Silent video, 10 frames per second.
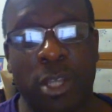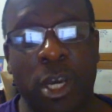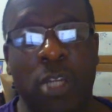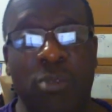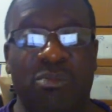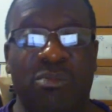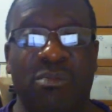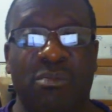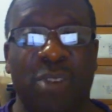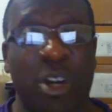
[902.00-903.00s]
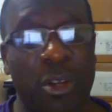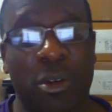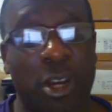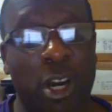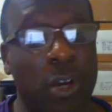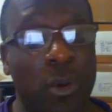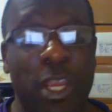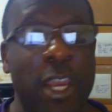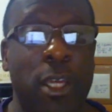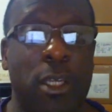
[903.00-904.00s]
done on
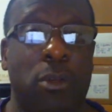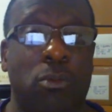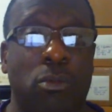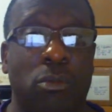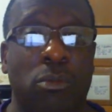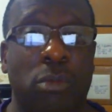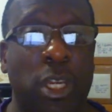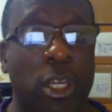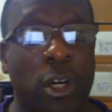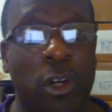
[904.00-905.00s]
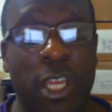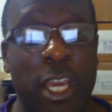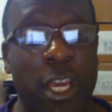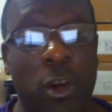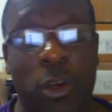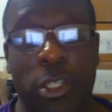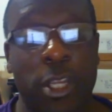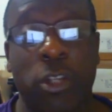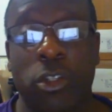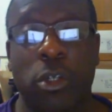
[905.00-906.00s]
AutoCAD and AutoCAD
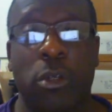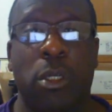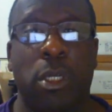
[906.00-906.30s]
architecture.